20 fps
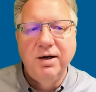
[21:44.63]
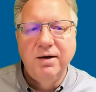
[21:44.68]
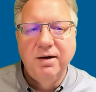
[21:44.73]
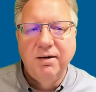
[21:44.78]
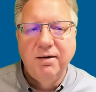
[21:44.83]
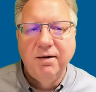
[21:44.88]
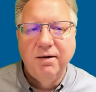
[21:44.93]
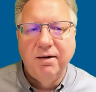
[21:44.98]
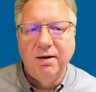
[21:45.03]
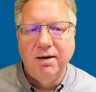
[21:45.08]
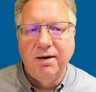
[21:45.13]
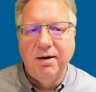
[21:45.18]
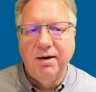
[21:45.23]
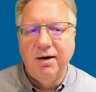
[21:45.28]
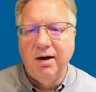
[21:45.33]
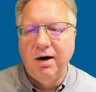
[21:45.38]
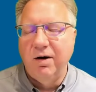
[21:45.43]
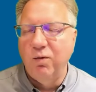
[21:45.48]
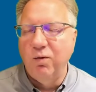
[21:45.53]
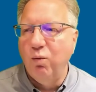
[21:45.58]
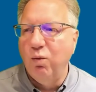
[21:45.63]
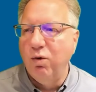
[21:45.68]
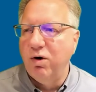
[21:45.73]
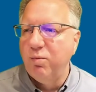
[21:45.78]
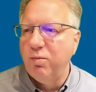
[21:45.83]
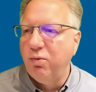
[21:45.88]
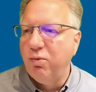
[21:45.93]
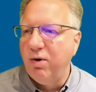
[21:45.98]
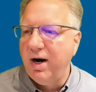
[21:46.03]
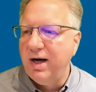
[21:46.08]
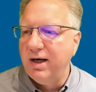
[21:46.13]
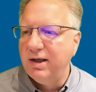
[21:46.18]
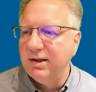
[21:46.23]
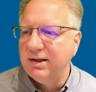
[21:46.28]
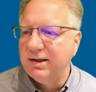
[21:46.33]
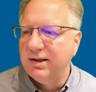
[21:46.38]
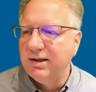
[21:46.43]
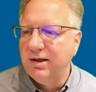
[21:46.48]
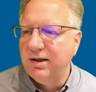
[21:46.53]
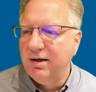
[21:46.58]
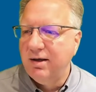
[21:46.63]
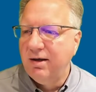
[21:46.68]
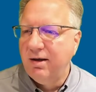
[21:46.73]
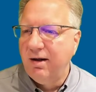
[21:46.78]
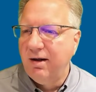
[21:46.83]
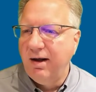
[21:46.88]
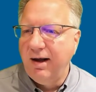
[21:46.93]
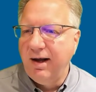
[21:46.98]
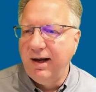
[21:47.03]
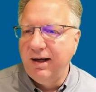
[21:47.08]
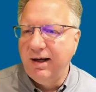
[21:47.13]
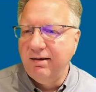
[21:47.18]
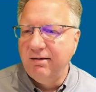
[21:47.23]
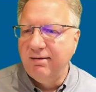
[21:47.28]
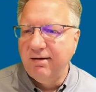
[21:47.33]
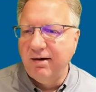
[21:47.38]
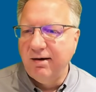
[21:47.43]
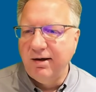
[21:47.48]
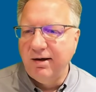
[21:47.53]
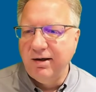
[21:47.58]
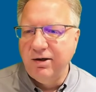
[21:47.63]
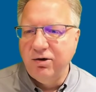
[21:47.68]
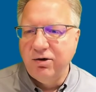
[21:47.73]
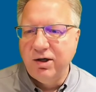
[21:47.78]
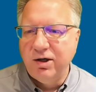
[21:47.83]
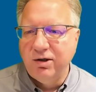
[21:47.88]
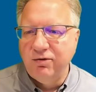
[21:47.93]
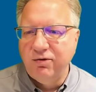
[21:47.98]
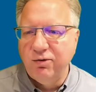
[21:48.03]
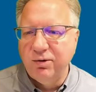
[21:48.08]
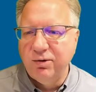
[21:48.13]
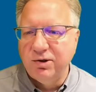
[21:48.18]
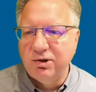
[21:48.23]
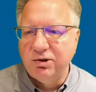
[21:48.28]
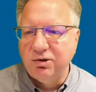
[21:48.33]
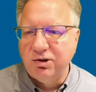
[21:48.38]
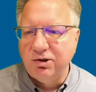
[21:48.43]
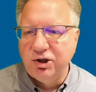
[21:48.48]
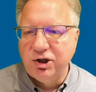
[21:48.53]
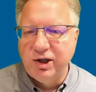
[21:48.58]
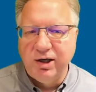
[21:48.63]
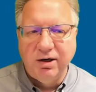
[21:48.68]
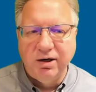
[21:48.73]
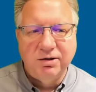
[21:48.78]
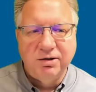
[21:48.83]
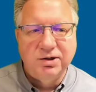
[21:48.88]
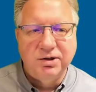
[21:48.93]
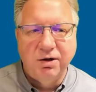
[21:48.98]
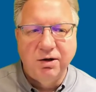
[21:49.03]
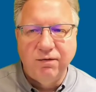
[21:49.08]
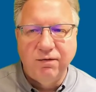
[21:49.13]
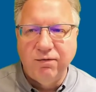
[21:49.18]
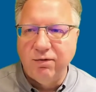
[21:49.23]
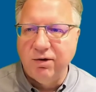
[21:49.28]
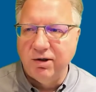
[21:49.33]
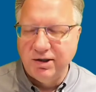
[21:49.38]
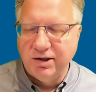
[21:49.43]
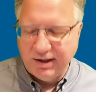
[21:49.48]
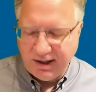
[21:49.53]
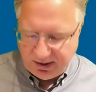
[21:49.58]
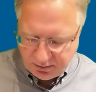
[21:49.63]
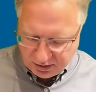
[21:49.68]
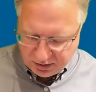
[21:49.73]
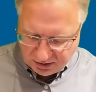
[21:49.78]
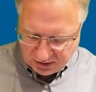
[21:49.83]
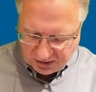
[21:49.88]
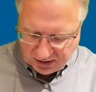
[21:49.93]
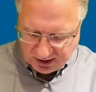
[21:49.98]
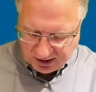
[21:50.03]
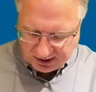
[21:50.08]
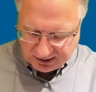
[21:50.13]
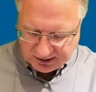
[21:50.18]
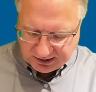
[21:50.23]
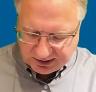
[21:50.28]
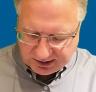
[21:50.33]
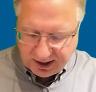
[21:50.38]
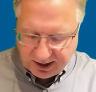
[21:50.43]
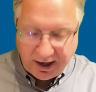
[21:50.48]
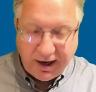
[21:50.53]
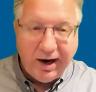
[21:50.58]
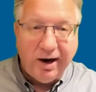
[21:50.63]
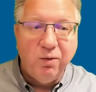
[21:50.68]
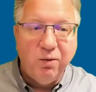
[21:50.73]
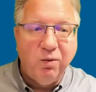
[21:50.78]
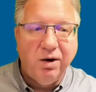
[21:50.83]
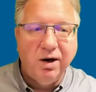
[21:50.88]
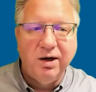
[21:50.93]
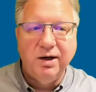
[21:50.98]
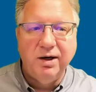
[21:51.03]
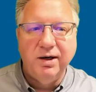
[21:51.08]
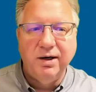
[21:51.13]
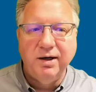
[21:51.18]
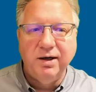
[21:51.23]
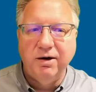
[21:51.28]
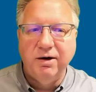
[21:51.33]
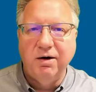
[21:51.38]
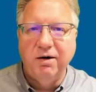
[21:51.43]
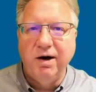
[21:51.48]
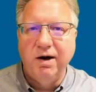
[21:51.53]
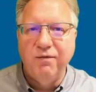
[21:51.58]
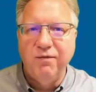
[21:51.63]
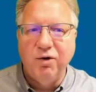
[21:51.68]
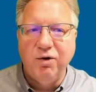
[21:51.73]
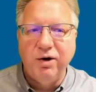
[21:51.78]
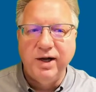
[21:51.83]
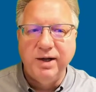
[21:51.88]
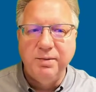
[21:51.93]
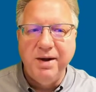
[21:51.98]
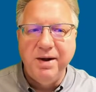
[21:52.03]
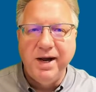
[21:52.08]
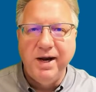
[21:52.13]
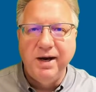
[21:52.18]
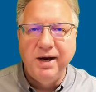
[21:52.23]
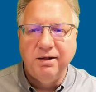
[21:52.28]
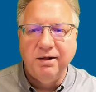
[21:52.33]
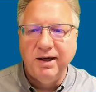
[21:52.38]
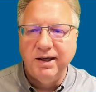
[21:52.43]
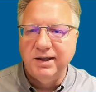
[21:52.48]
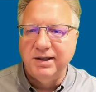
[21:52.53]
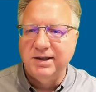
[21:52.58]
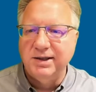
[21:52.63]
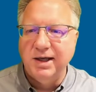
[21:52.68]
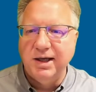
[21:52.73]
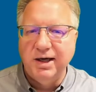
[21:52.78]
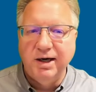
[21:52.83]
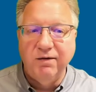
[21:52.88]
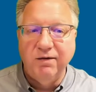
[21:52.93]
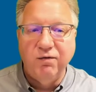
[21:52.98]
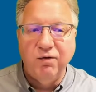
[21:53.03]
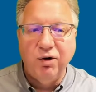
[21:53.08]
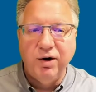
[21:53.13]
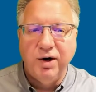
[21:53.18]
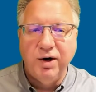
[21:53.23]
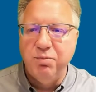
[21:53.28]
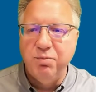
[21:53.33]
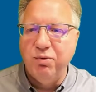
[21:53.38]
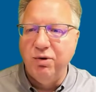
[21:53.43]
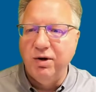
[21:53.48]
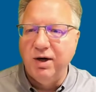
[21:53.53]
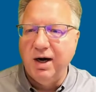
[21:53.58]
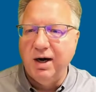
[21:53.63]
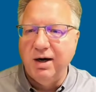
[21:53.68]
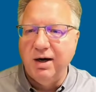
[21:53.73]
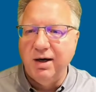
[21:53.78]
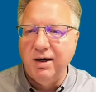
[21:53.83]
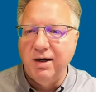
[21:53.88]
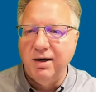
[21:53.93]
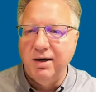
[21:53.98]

on WordPress. And you can do a search here. So for example, let's say I wanted, you know, I've already made, like I said, I've already put on